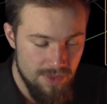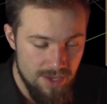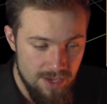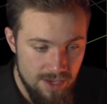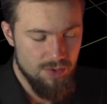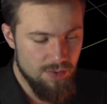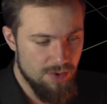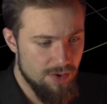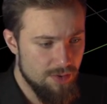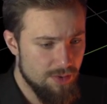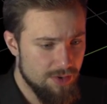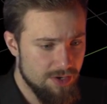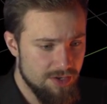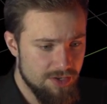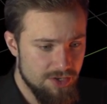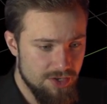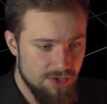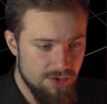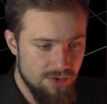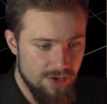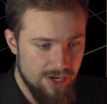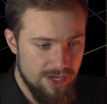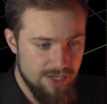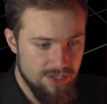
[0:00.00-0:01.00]
So what you want to
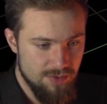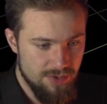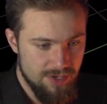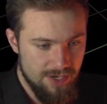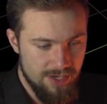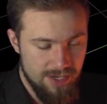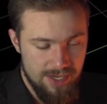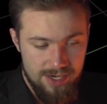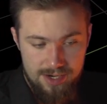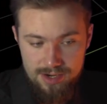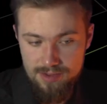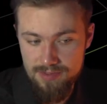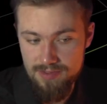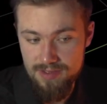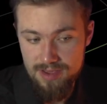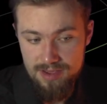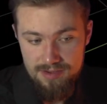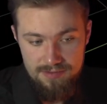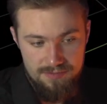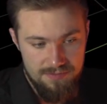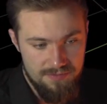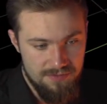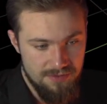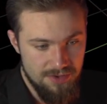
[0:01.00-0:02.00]
do is you want to click on
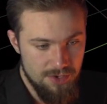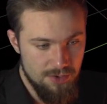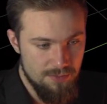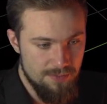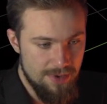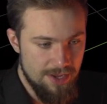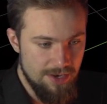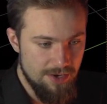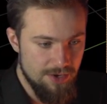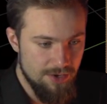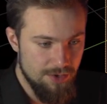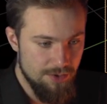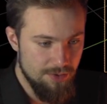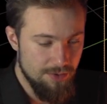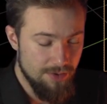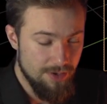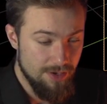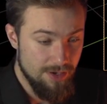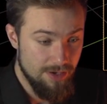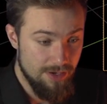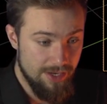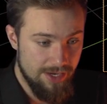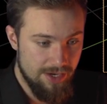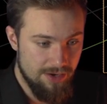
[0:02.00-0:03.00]
the view menu,
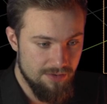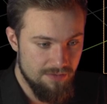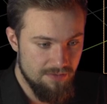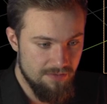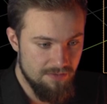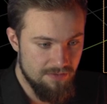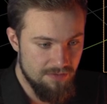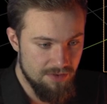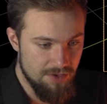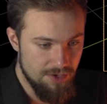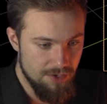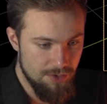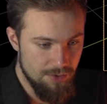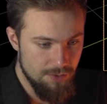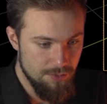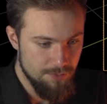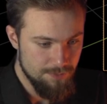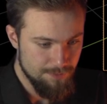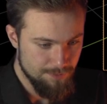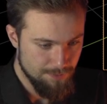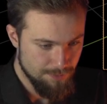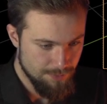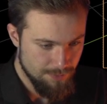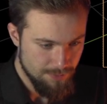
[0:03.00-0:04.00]
click on view,
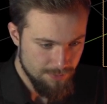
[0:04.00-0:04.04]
